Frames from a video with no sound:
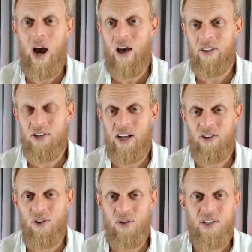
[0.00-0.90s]
other
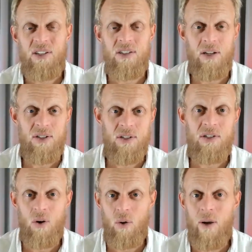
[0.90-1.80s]
technologies such as
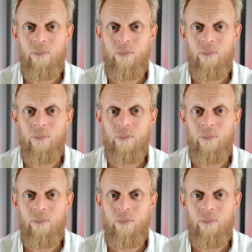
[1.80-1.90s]
solar,